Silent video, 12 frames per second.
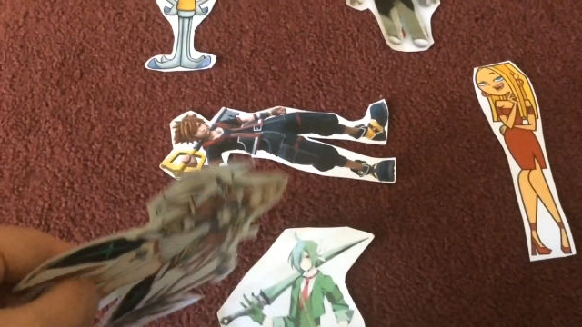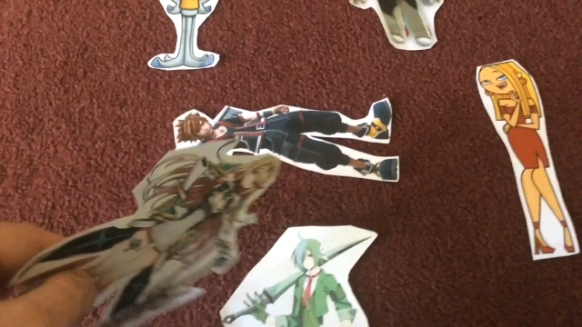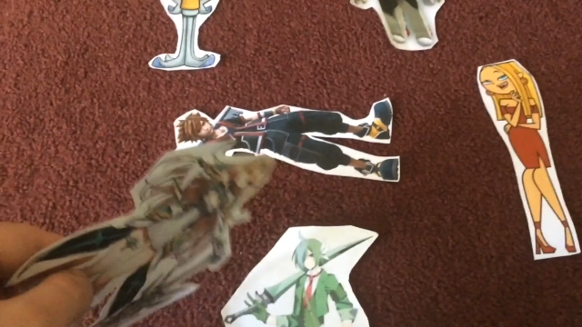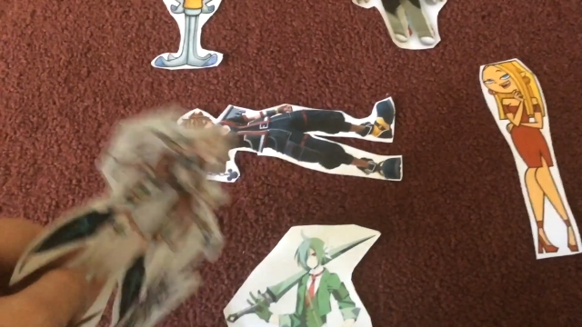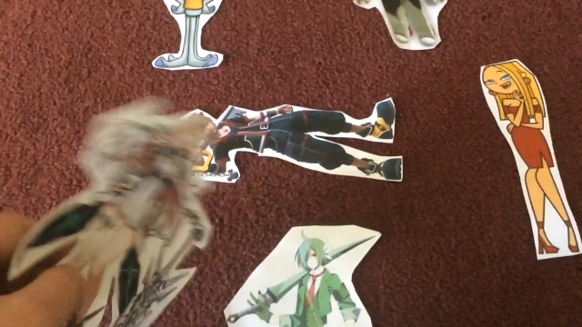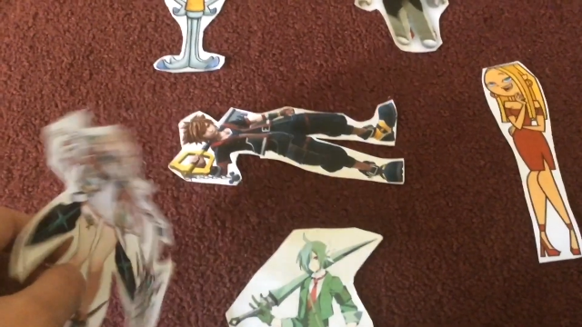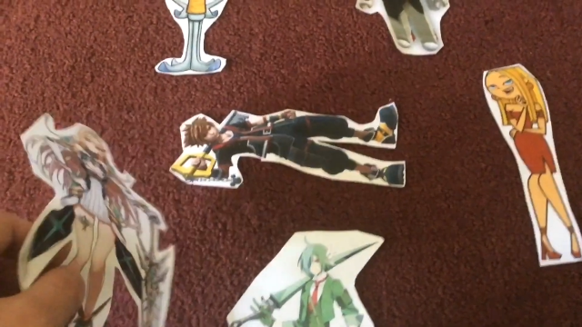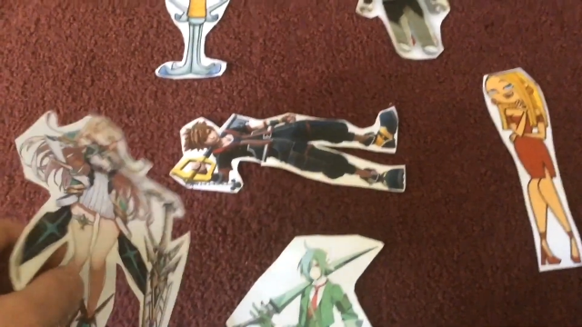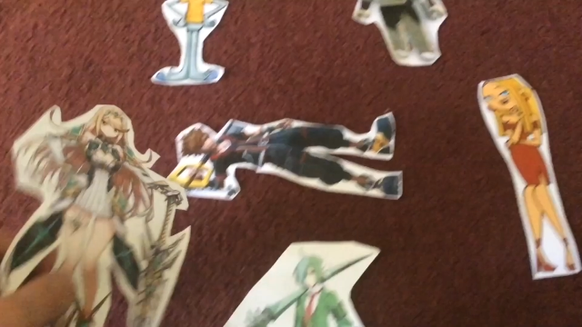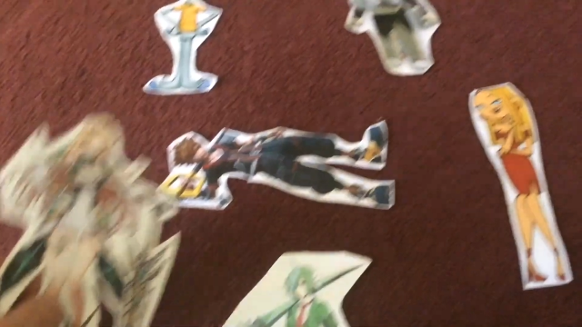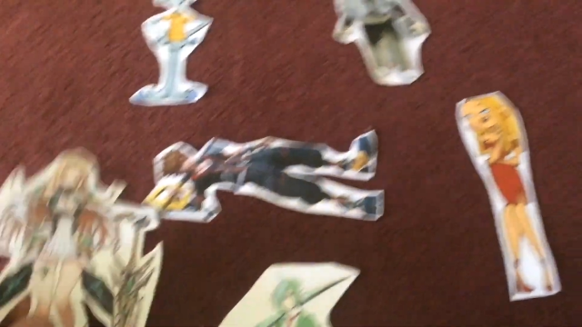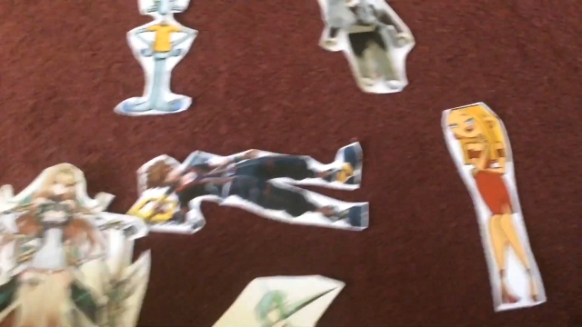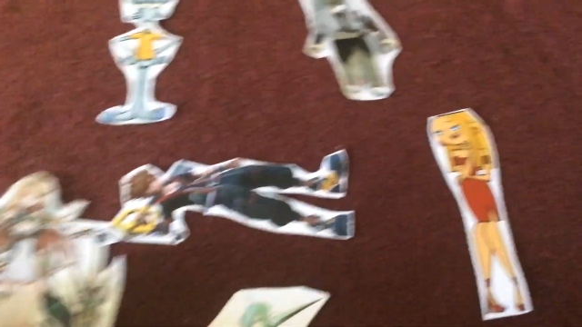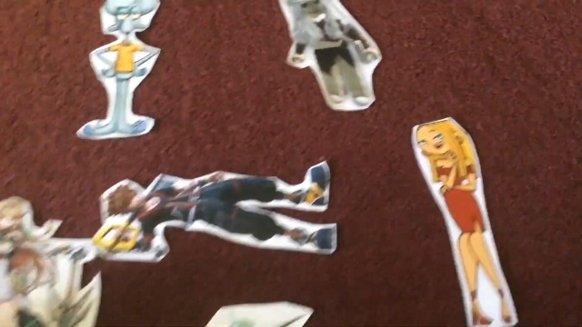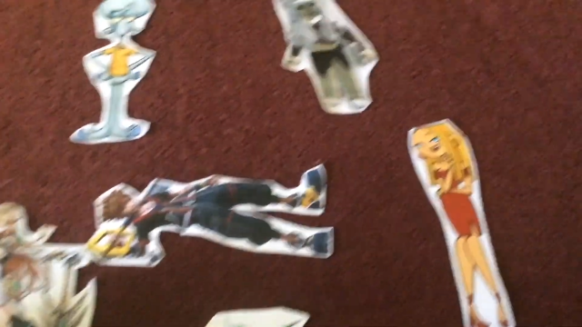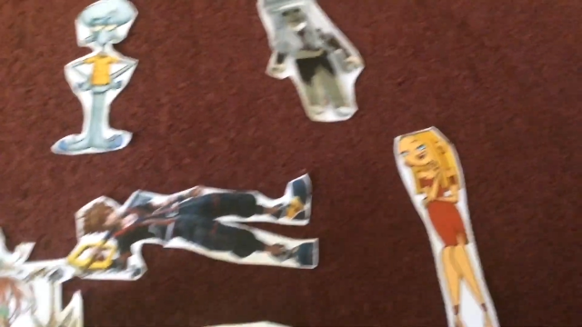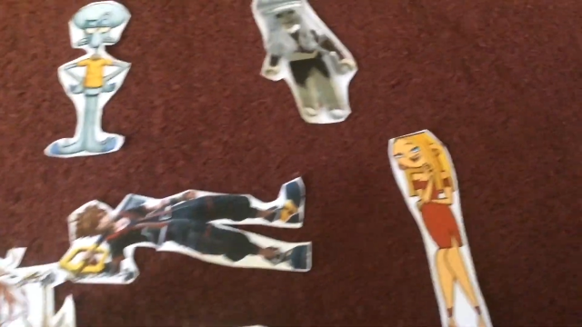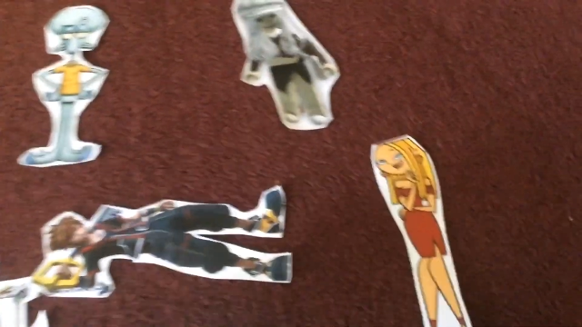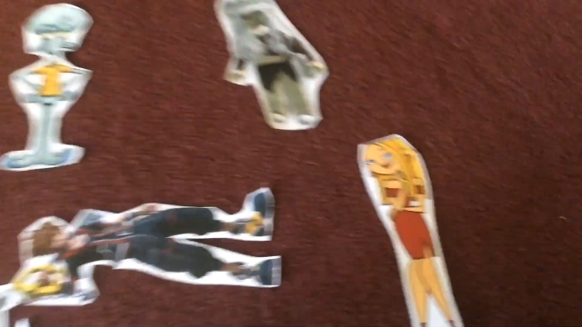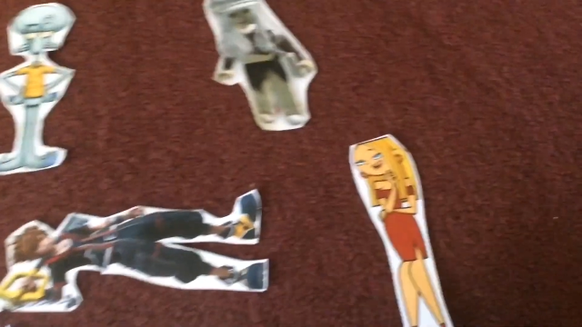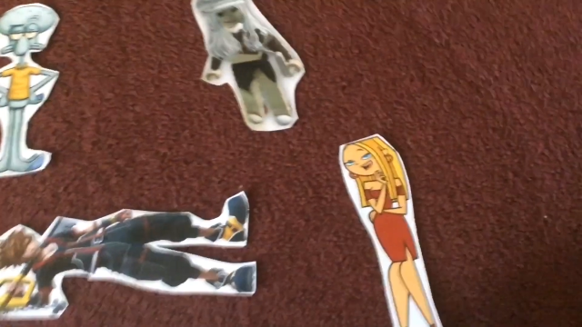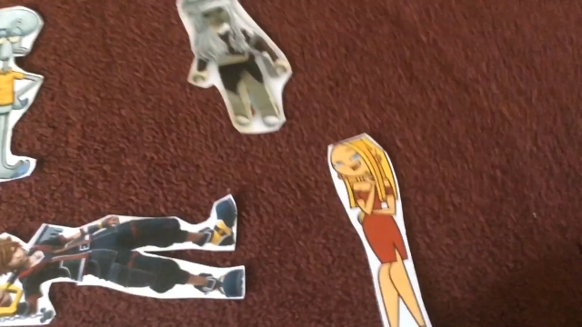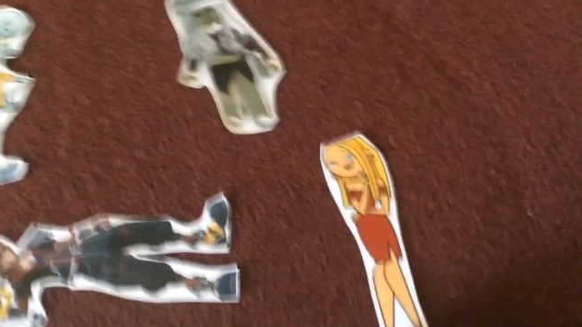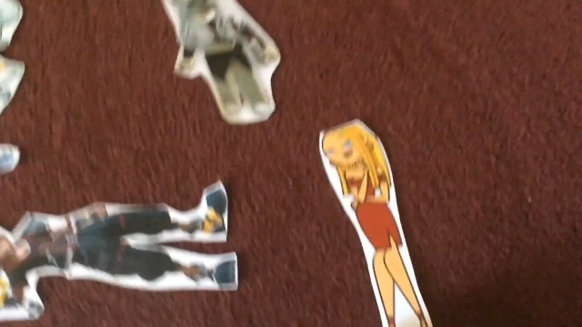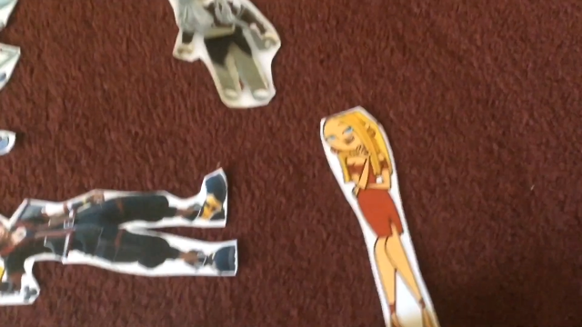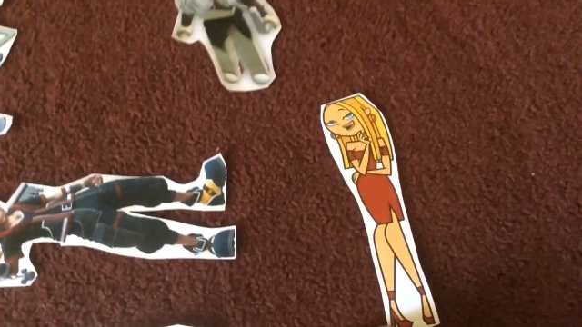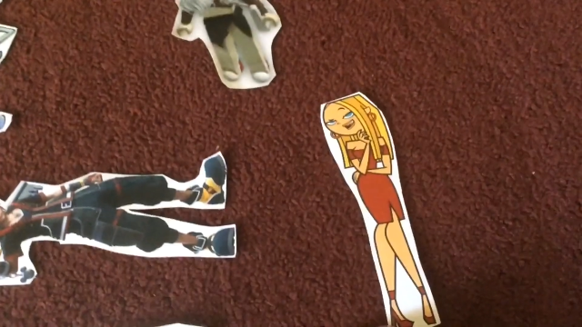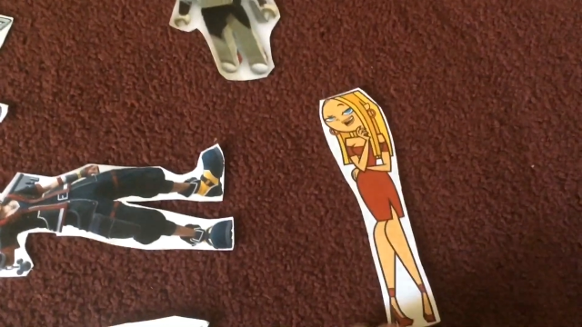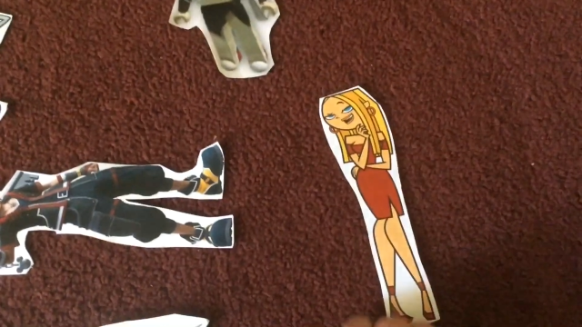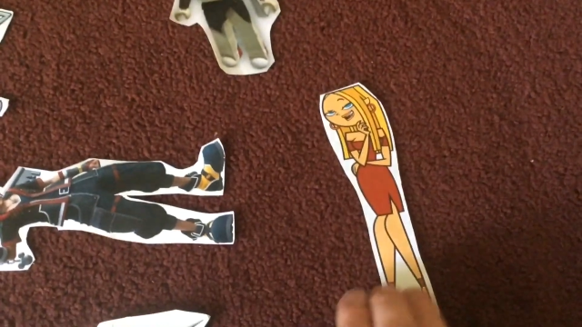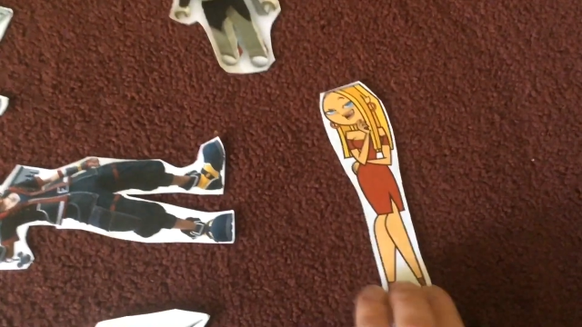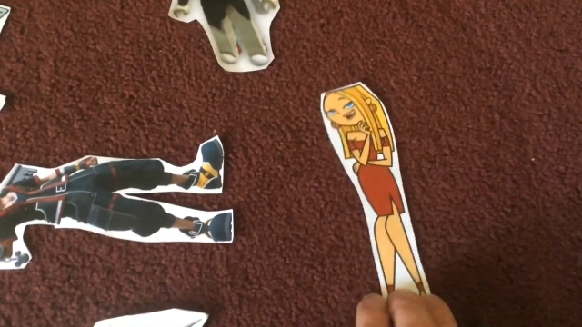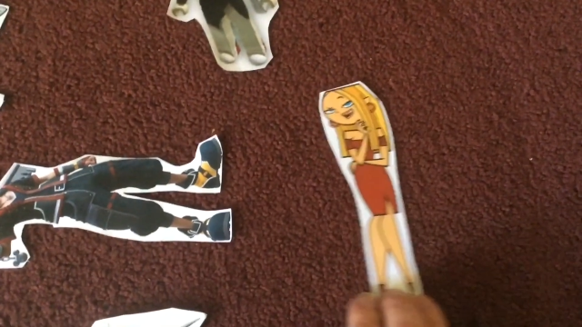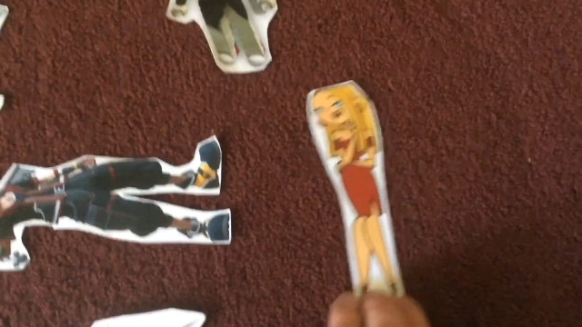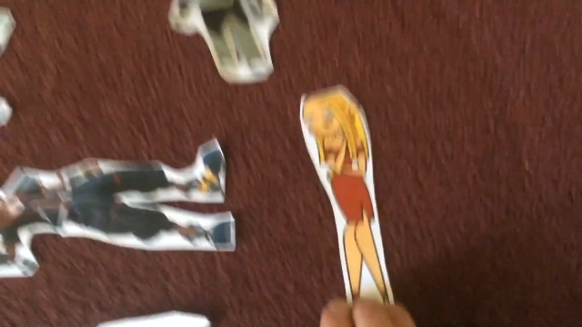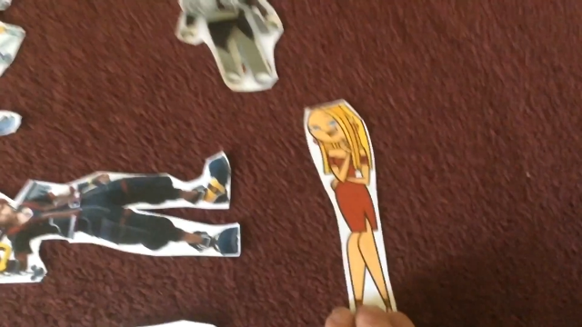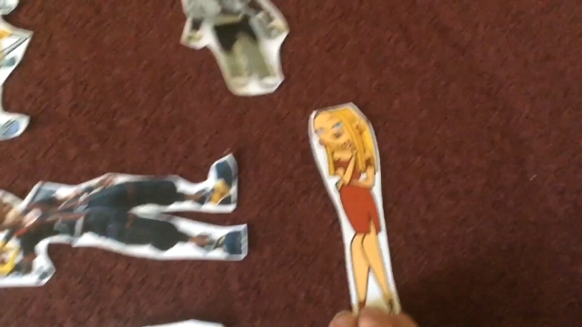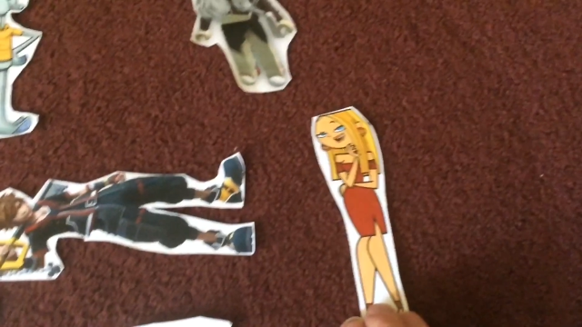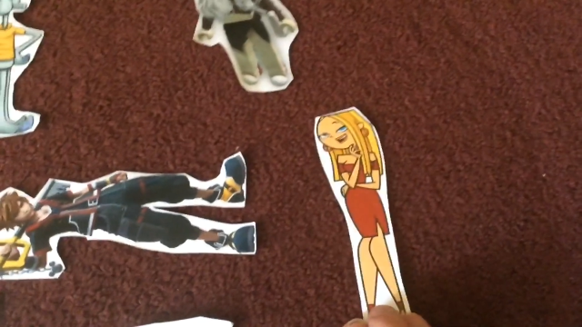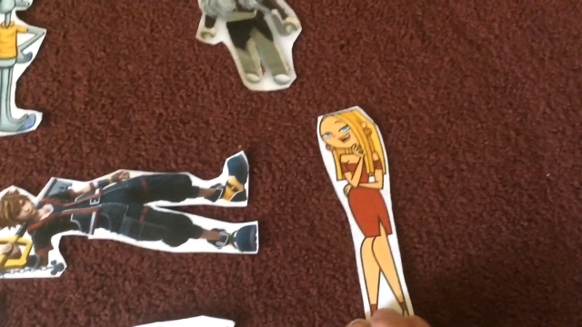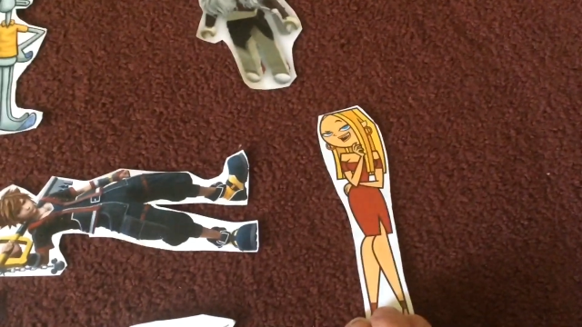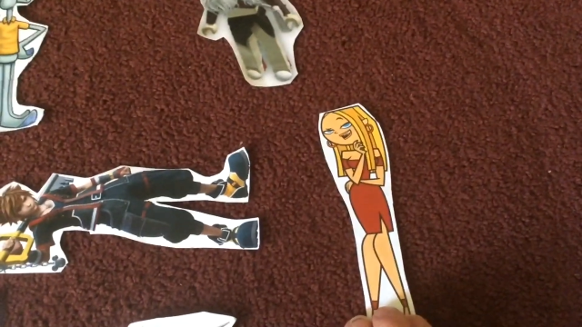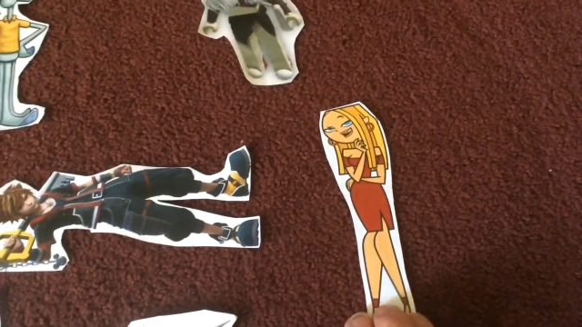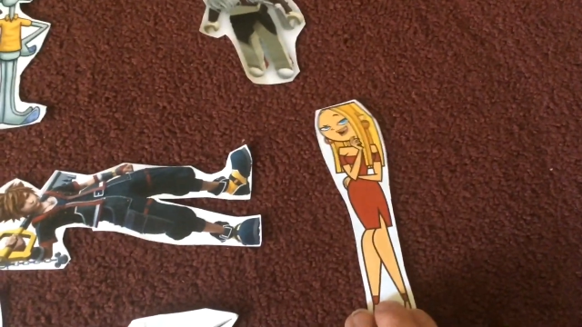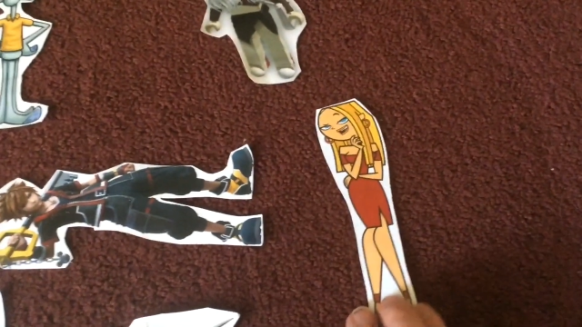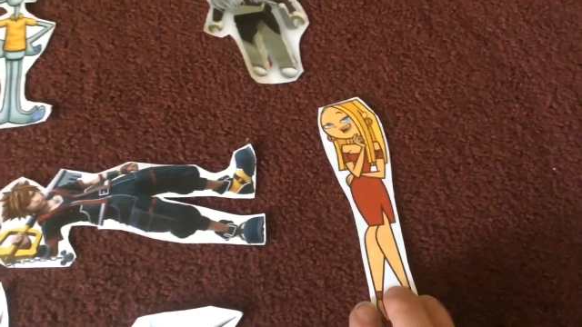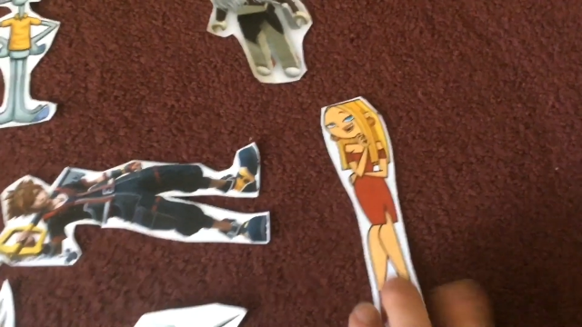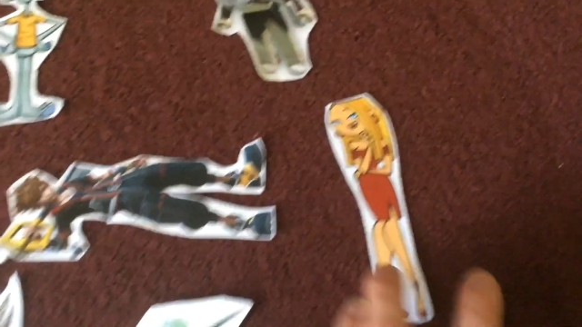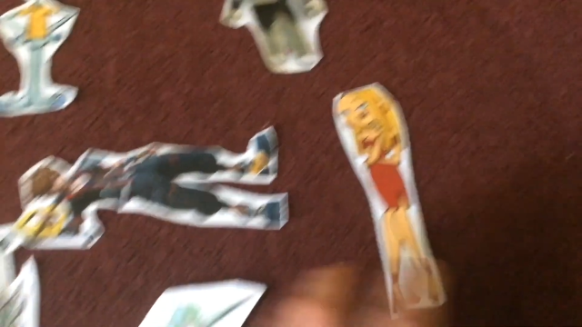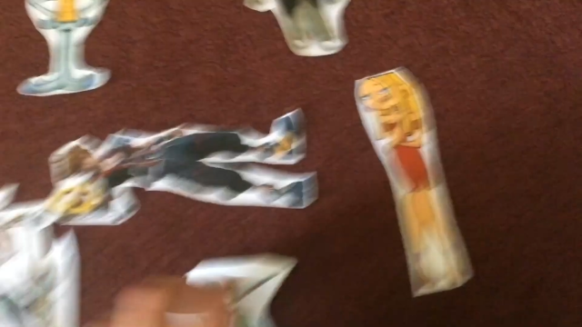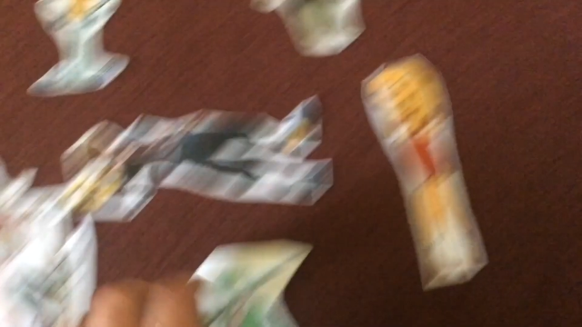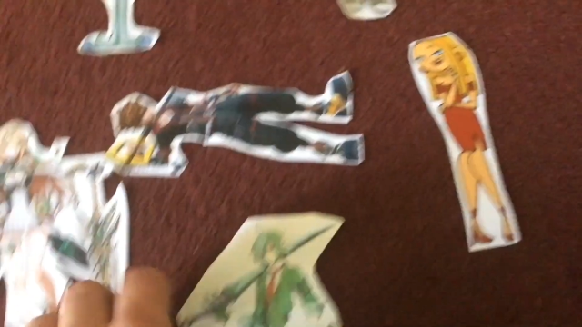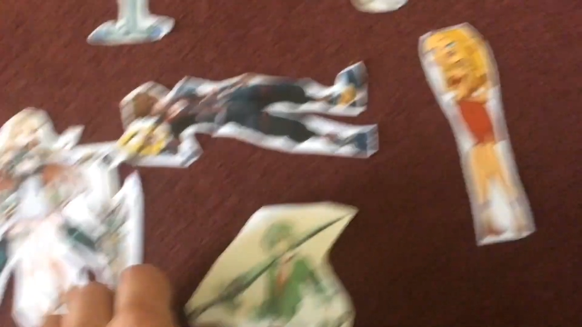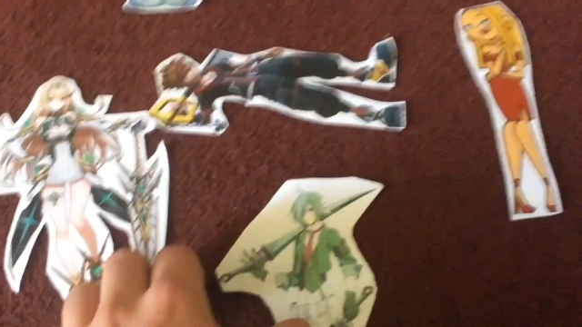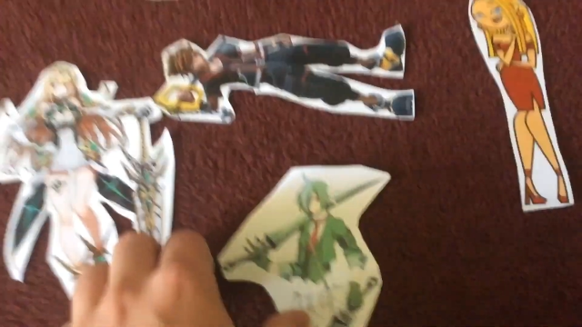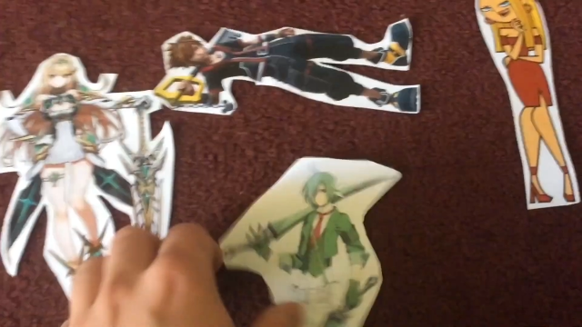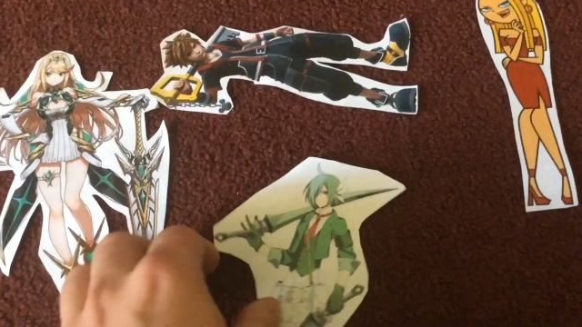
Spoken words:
[unreadable: no face in view]